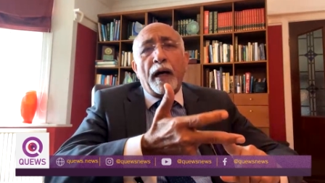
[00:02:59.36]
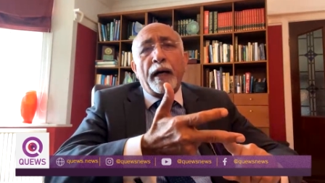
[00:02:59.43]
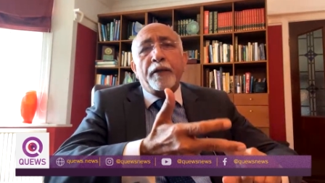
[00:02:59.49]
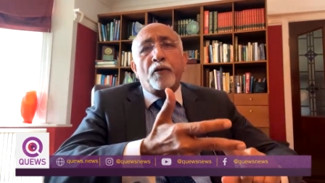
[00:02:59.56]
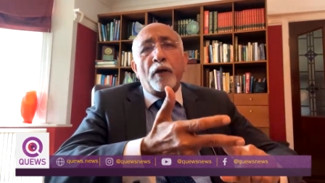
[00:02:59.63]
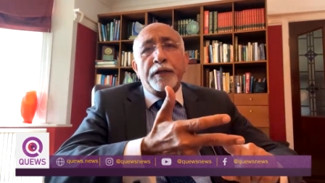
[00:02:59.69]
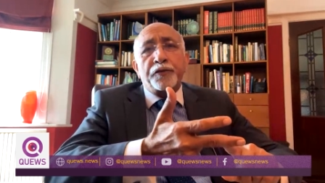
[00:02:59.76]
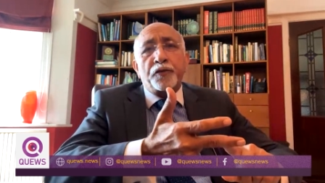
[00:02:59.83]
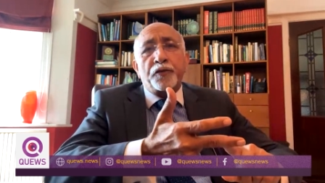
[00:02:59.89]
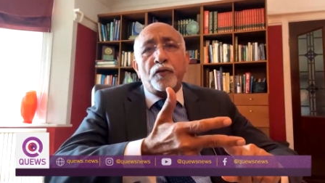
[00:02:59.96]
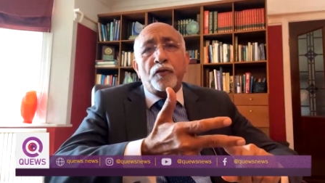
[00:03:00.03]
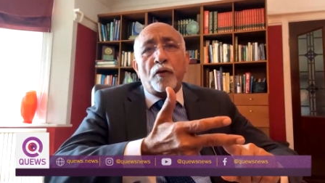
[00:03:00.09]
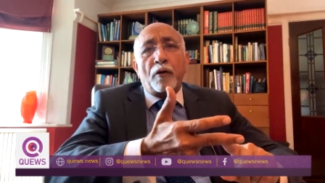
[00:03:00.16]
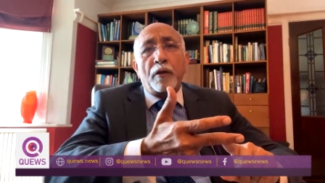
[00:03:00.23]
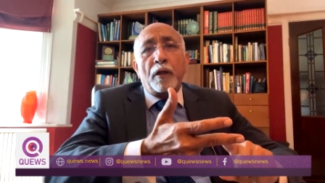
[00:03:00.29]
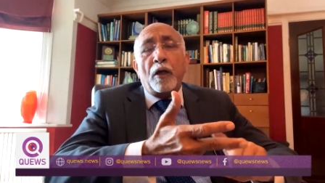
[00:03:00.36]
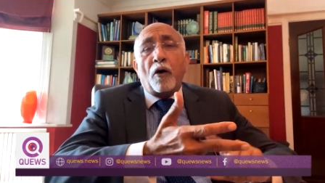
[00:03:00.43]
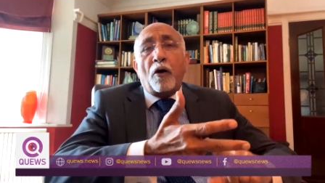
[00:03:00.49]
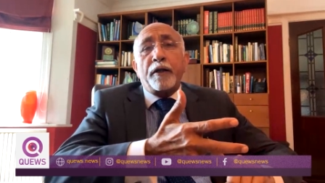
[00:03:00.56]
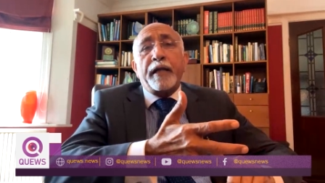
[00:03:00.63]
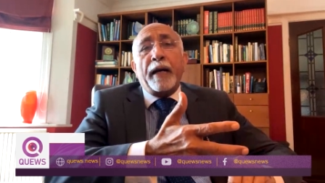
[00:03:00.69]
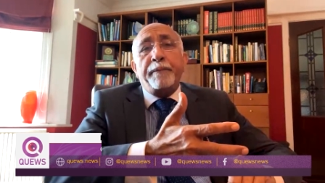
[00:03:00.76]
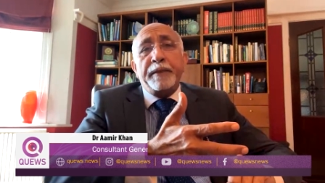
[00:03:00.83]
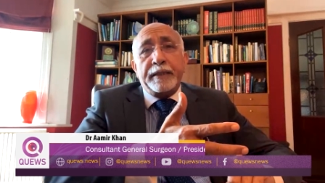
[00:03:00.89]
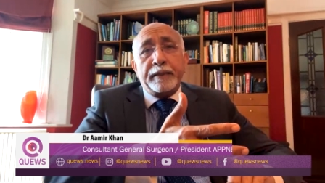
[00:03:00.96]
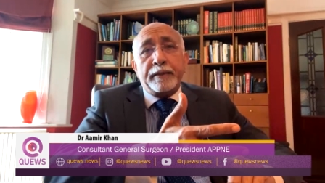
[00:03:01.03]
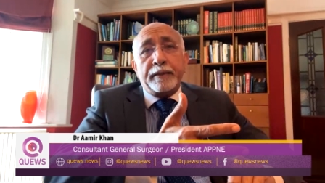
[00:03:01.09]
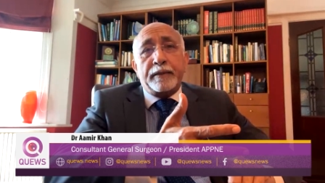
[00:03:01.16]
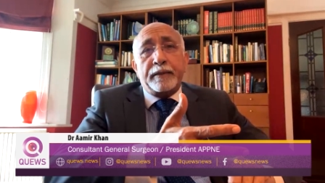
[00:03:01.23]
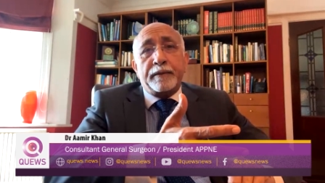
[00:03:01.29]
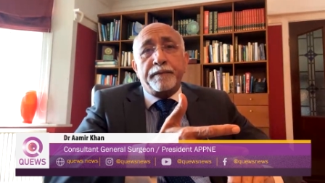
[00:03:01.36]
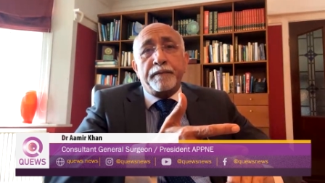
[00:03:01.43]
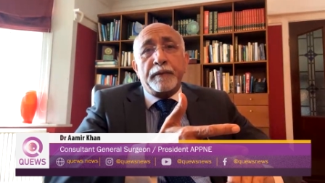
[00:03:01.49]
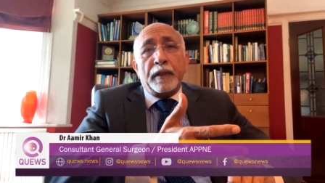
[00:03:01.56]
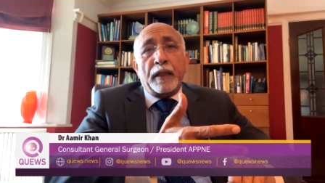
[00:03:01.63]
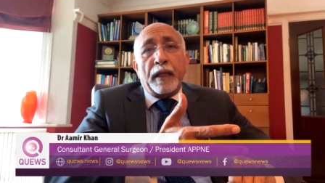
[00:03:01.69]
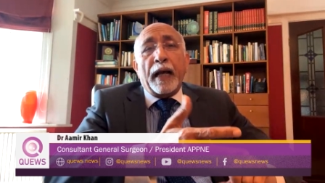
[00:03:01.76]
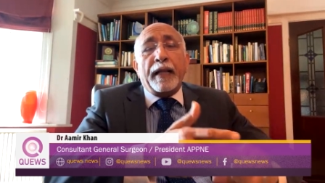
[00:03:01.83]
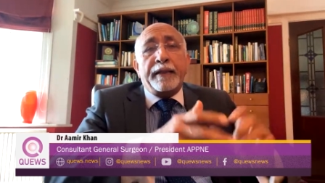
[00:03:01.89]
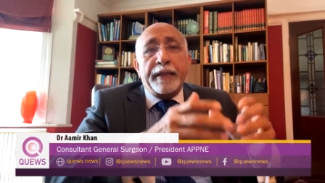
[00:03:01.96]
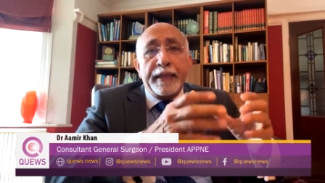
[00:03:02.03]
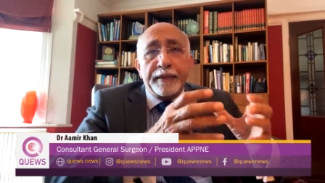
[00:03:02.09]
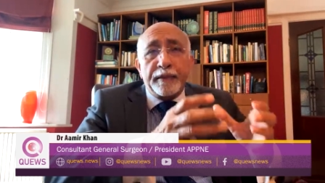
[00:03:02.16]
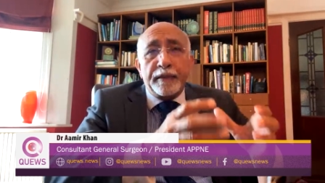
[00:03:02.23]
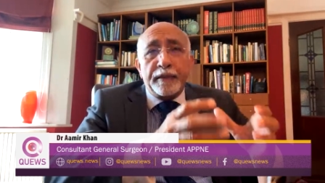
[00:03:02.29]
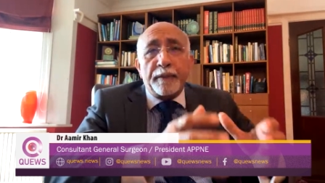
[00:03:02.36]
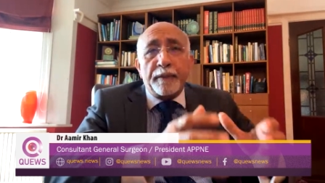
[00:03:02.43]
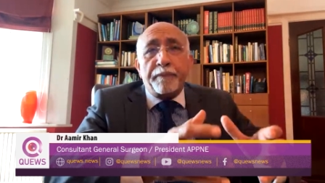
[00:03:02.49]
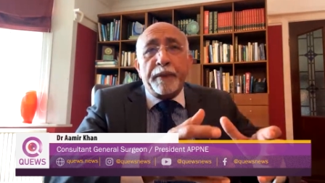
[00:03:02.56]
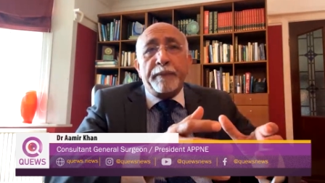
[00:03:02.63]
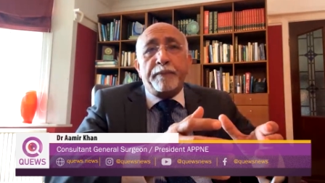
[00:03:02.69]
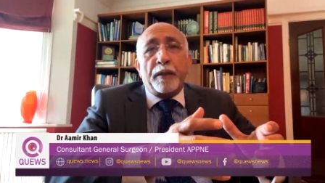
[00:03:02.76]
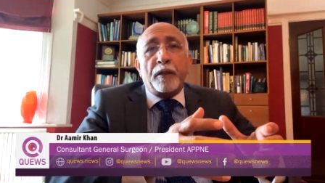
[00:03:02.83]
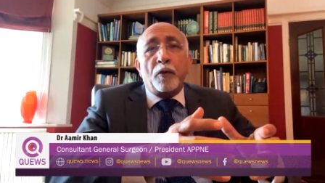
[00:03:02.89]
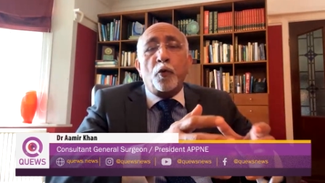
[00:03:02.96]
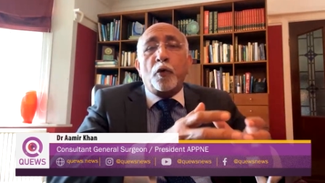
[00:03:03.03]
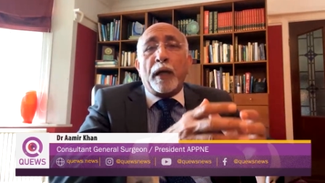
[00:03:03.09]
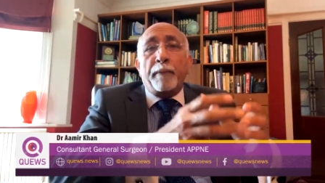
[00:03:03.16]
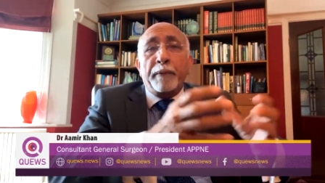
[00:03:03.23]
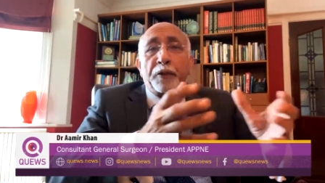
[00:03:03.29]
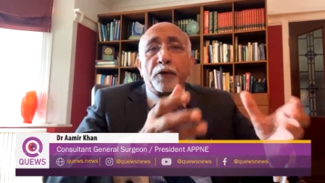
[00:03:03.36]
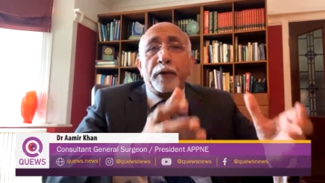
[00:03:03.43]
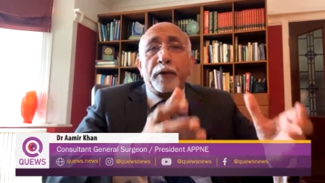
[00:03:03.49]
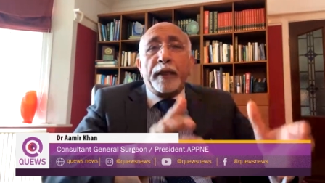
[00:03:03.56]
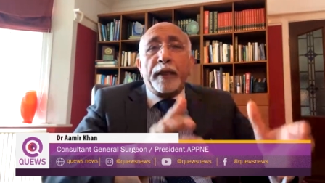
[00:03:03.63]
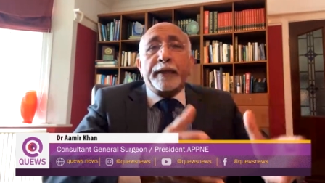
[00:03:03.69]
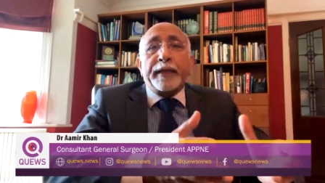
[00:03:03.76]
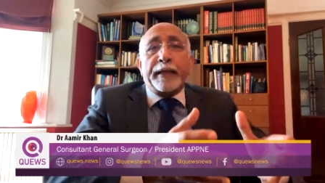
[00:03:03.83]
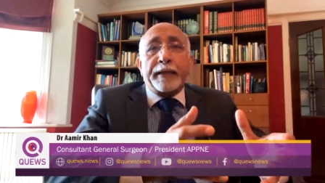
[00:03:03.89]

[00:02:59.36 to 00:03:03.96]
high cholesterol, or diabetes. And these are the people who come into that